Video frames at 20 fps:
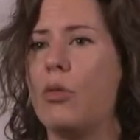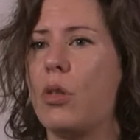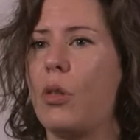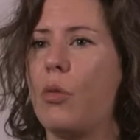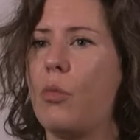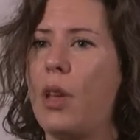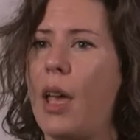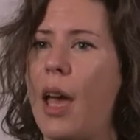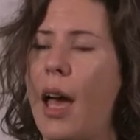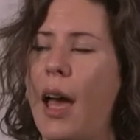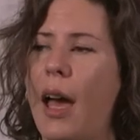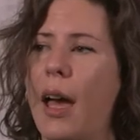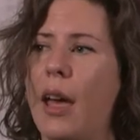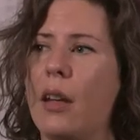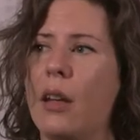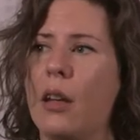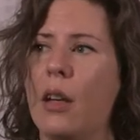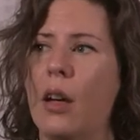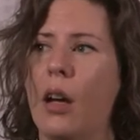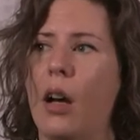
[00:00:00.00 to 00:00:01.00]
So we
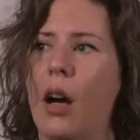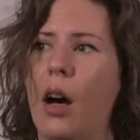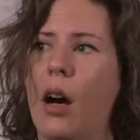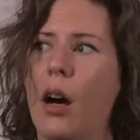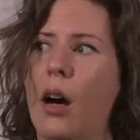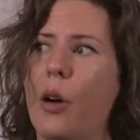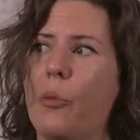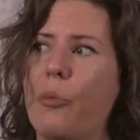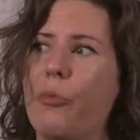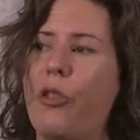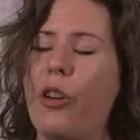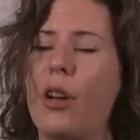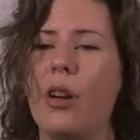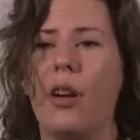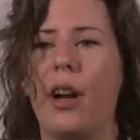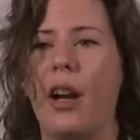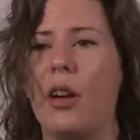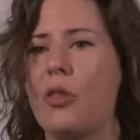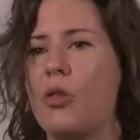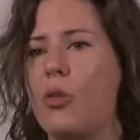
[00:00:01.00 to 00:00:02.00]
had, for
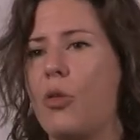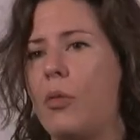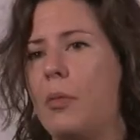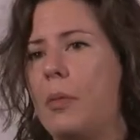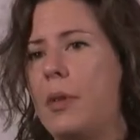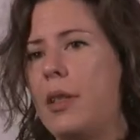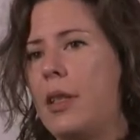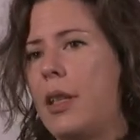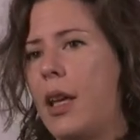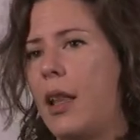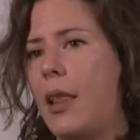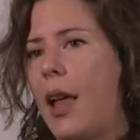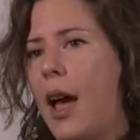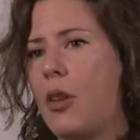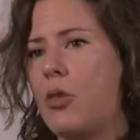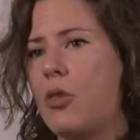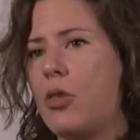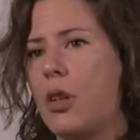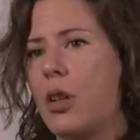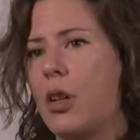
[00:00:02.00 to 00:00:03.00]
International Women's Day
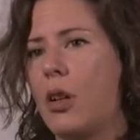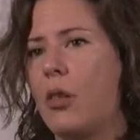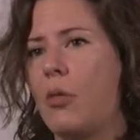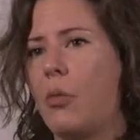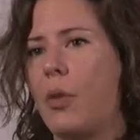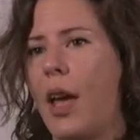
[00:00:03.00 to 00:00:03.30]
last year,